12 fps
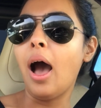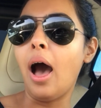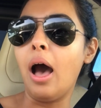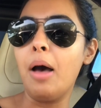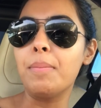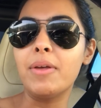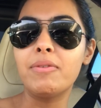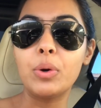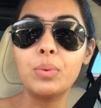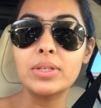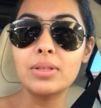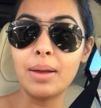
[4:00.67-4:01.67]
If it
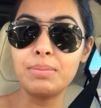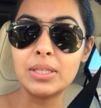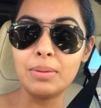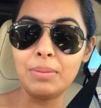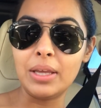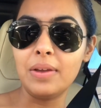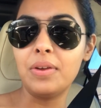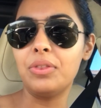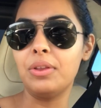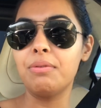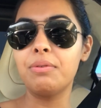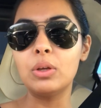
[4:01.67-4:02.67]
was up to me in
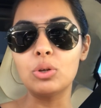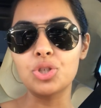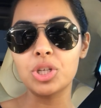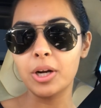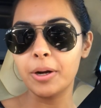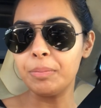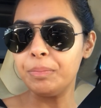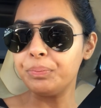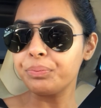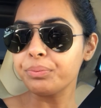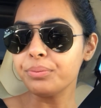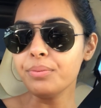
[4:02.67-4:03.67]
the future,
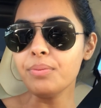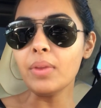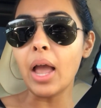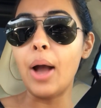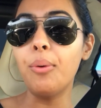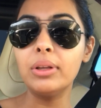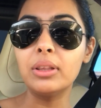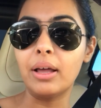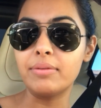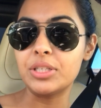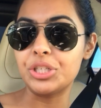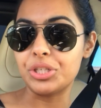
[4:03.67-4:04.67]
I would
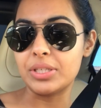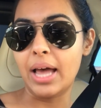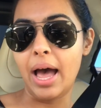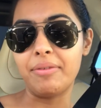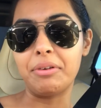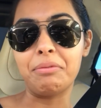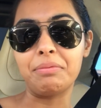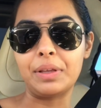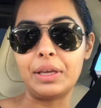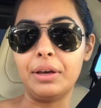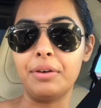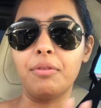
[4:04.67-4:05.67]
love to just have a
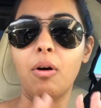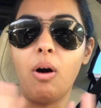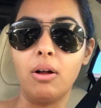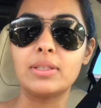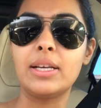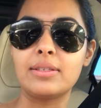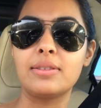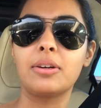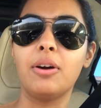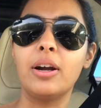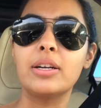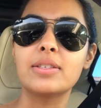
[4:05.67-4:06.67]
fleet of all Tesla
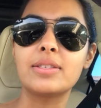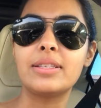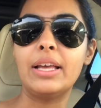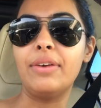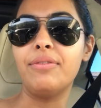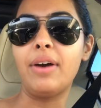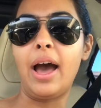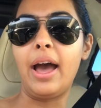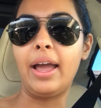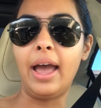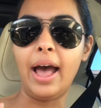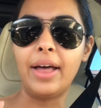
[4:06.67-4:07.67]
cars. If
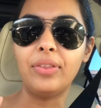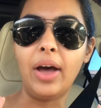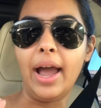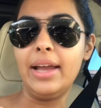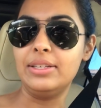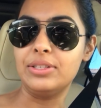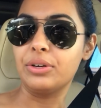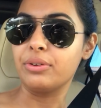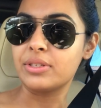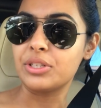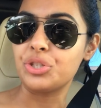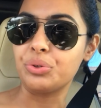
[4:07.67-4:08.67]
I had the ideal
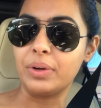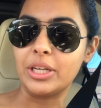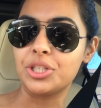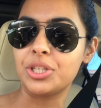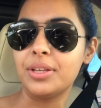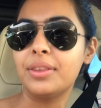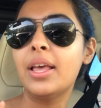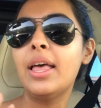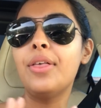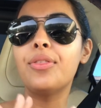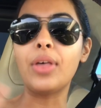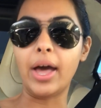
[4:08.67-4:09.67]
situation,
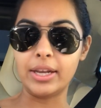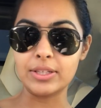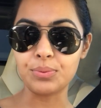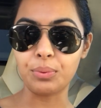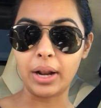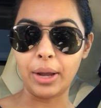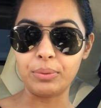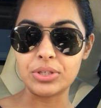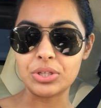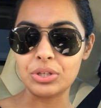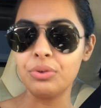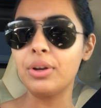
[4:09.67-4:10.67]
that is what I would
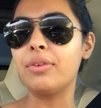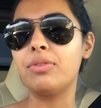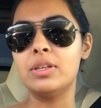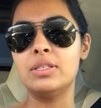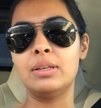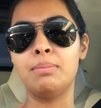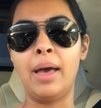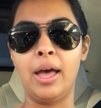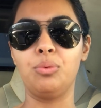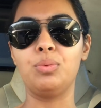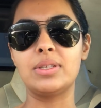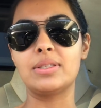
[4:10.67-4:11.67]
do if the
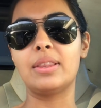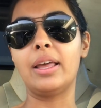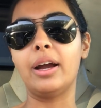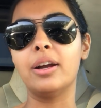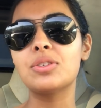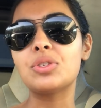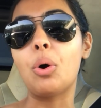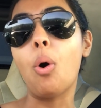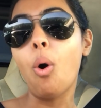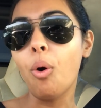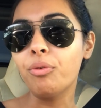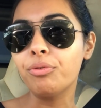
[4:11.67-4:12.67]
demand was there. So
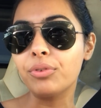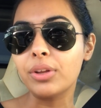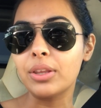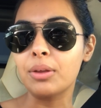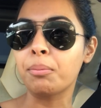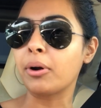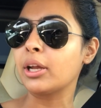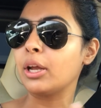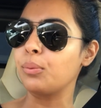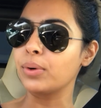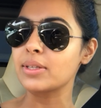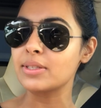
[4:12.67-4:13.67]
hopefully the
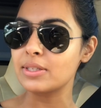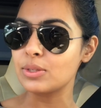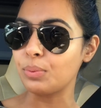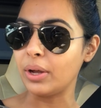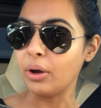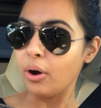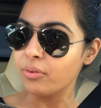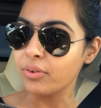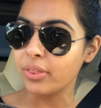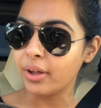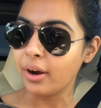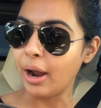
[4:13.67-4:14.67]
market works its way
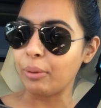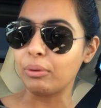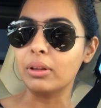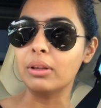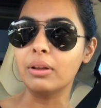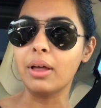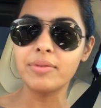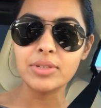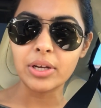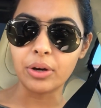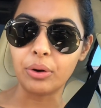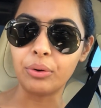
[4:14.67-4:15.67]
over there. I would love
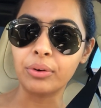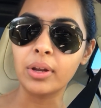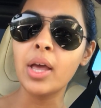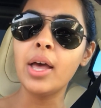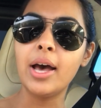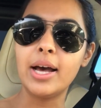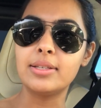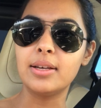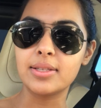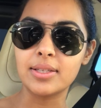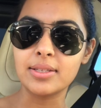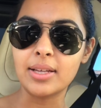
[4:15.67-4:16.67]
to own a
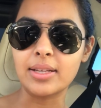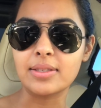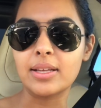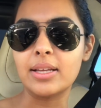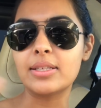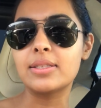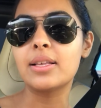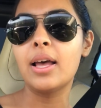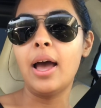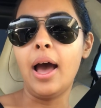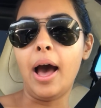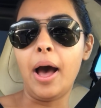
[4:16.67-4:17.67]
dozen Teslas.
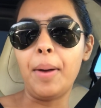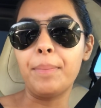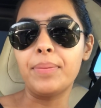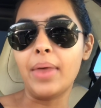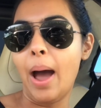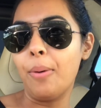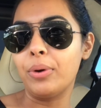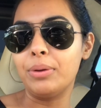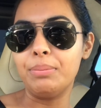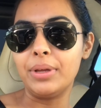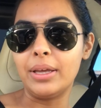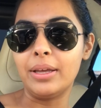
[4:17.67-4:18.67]
That
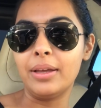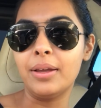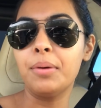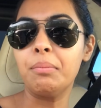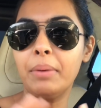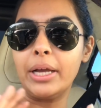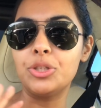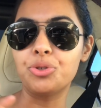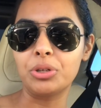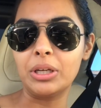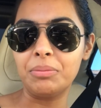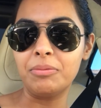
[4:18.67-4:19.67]
would be my
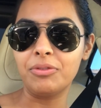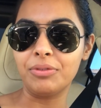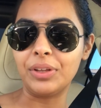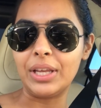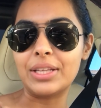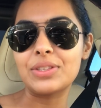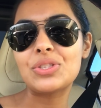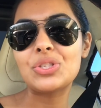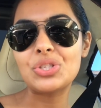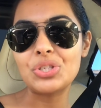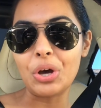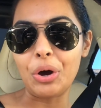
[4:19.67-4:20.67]
dream fleet.
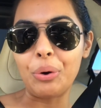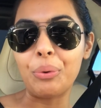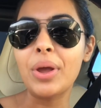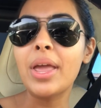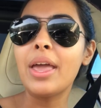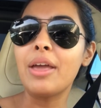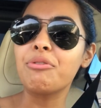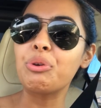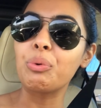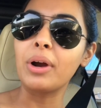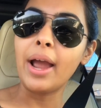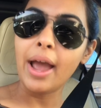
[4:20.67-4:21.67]
So if you
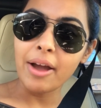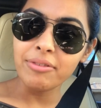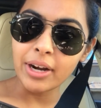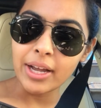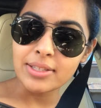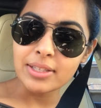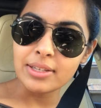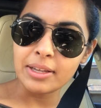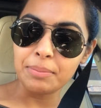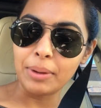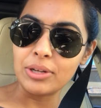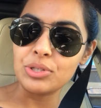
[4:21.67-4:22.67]
were ever hesitant
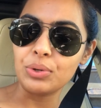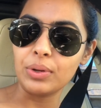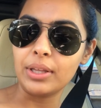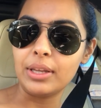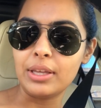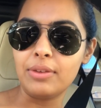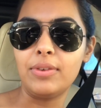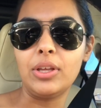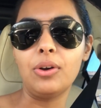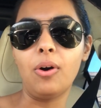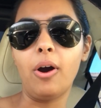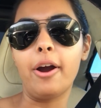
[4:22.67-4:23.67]
about doing an
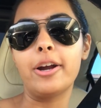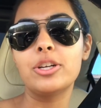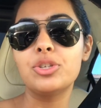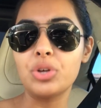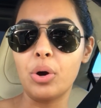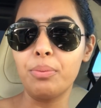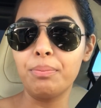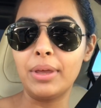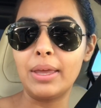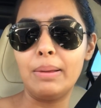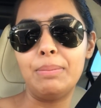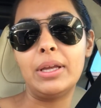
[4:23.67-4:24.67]
EV car, don't
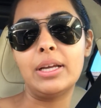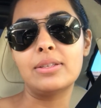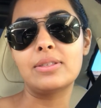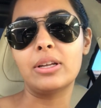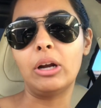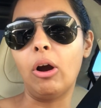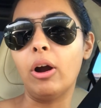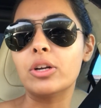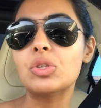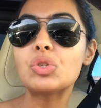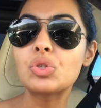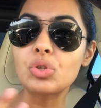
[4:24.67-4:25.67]
be, because there are
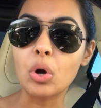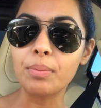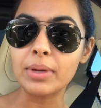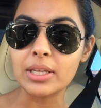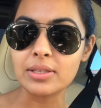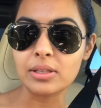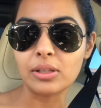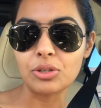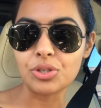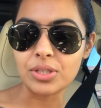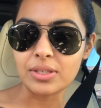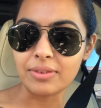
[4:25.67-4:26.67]
so many
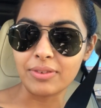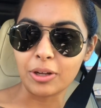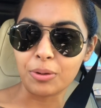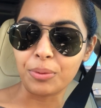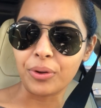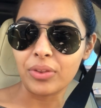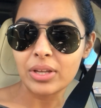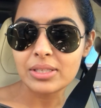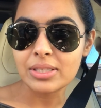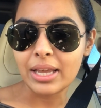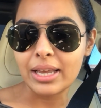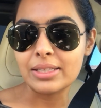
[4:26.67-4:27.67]
solutions available these
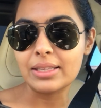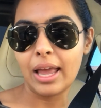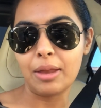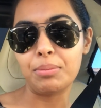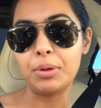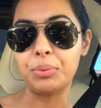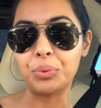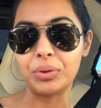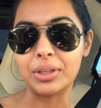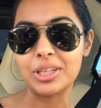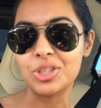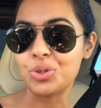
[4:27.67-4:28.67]
days and people
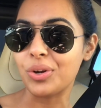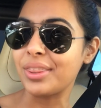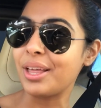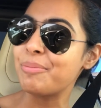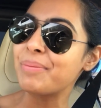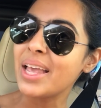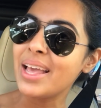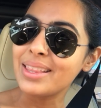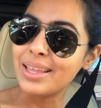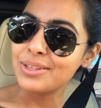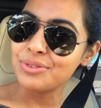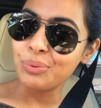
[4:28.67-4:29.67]
really enjoy them.
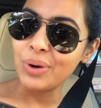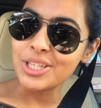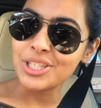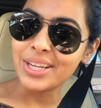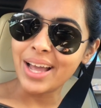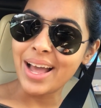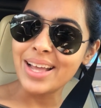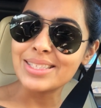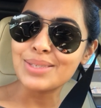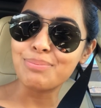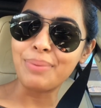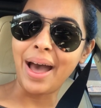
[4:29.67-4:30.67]
Thanks for watching,
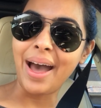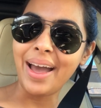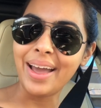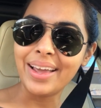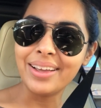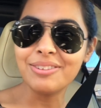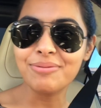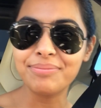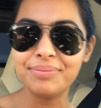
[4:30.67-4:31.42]
guys. Bye.